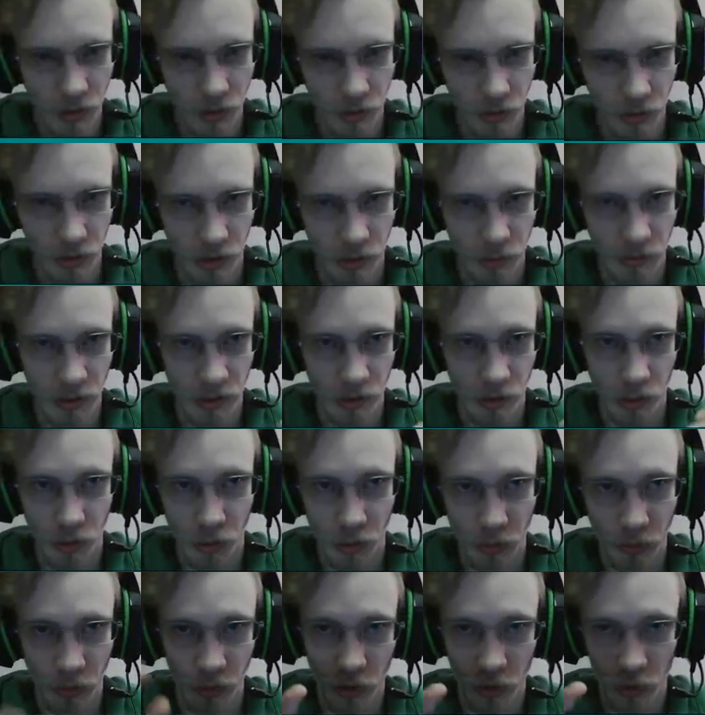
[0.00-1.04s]
trying to make a
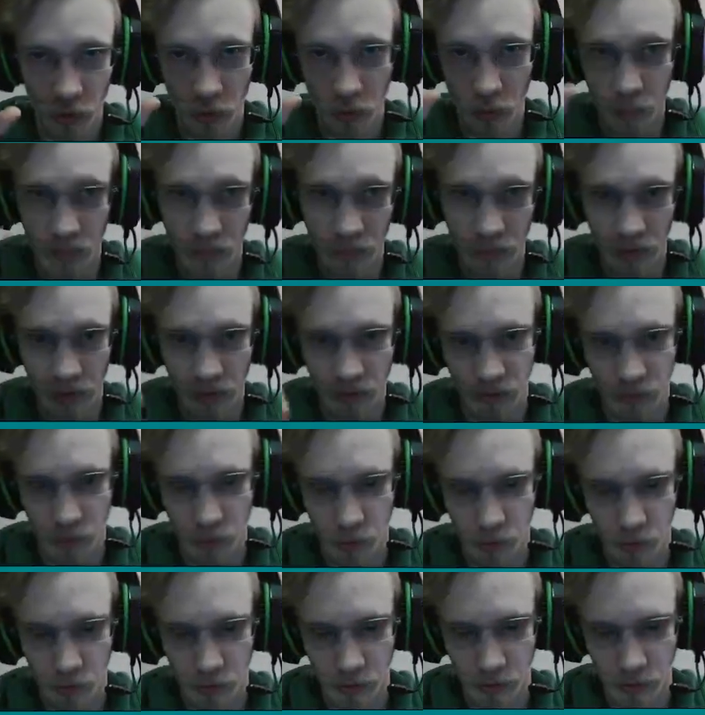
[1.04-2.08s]
whole new puppet for
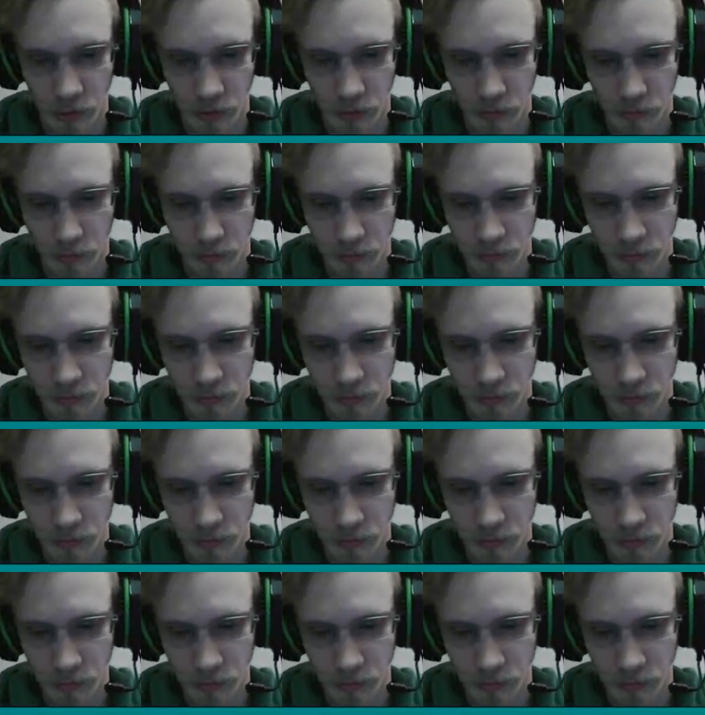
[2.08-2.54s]
her, you know.